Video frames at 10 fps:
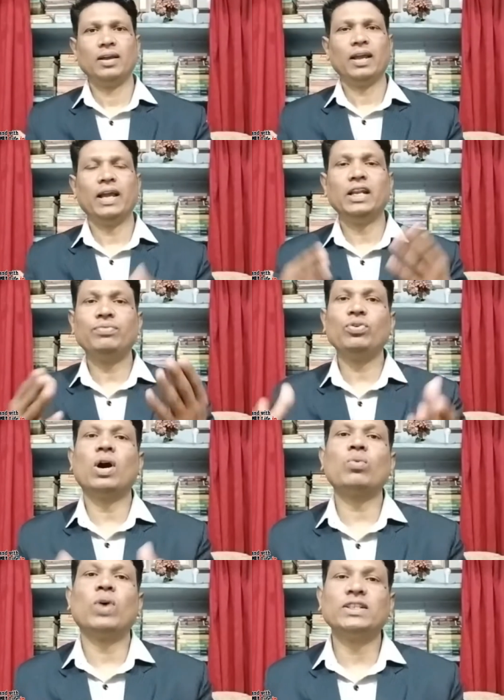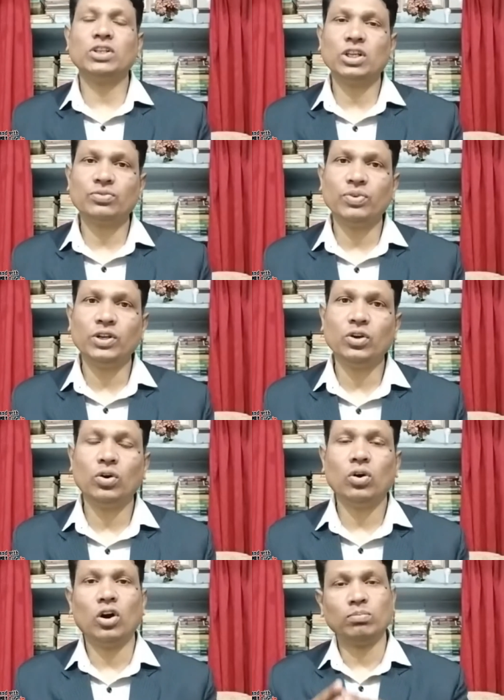And if you are watching this
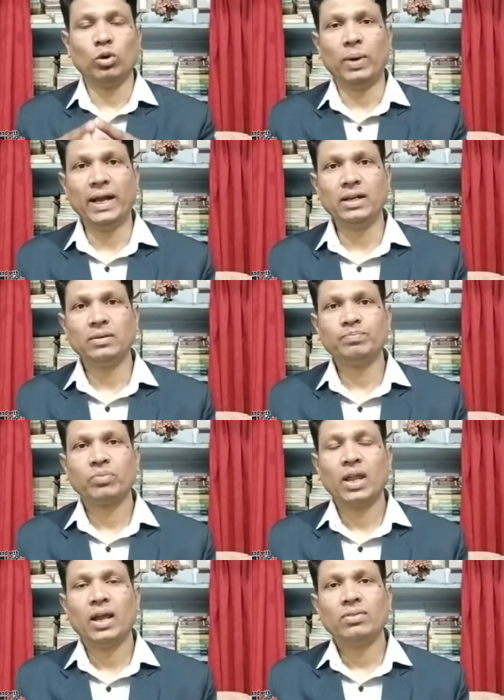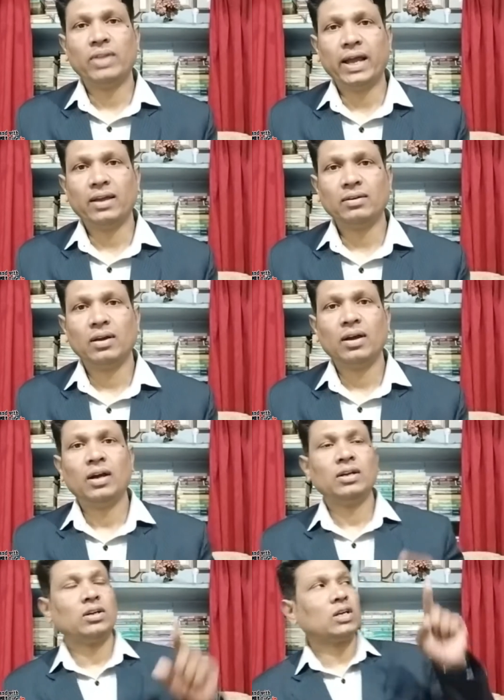video on mobile, then
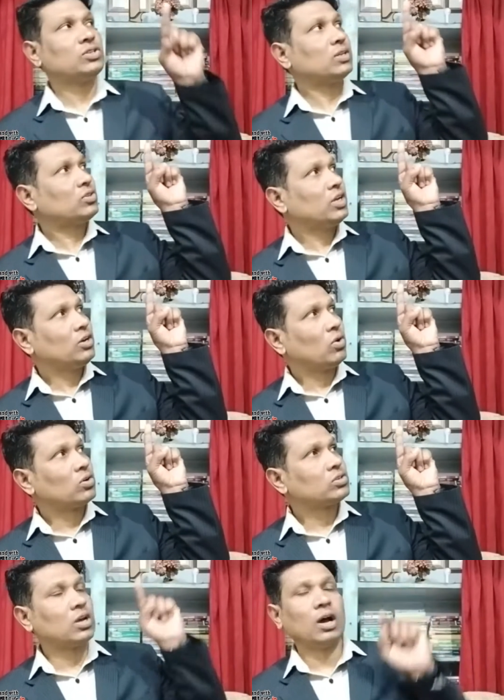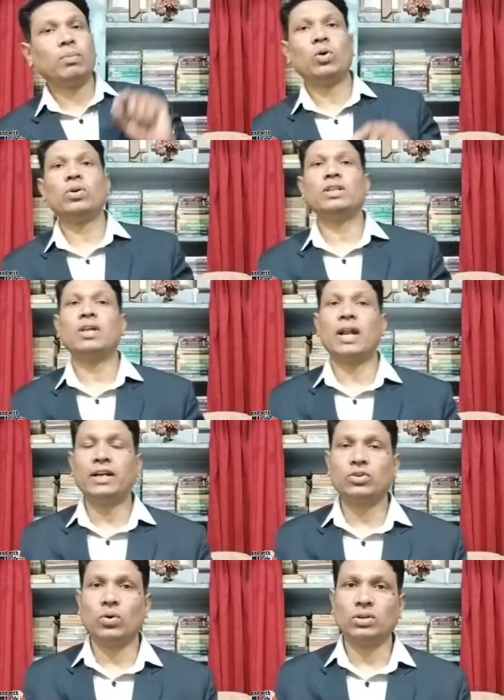touch the three dots above in the
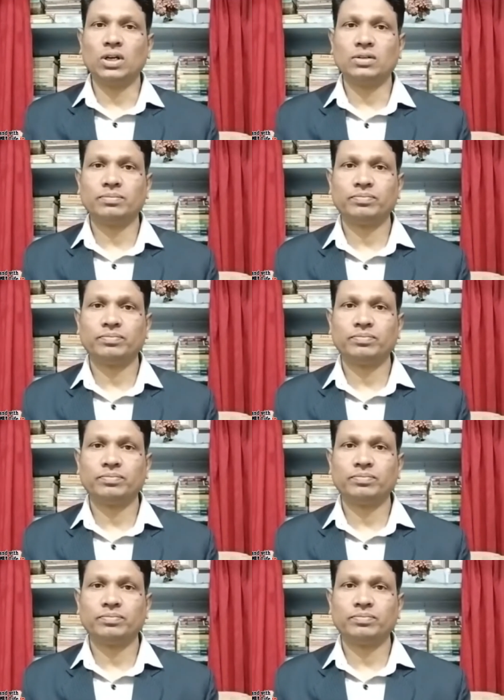right corner